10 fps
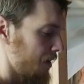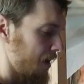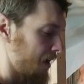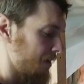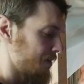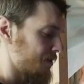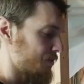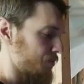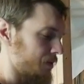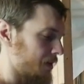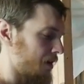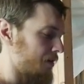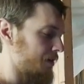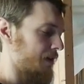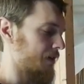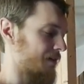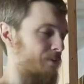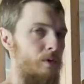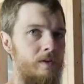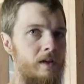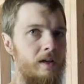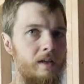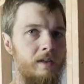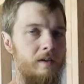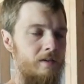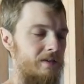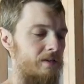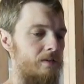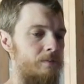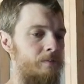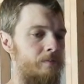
and it's just really hard to get a smooth cut in there. So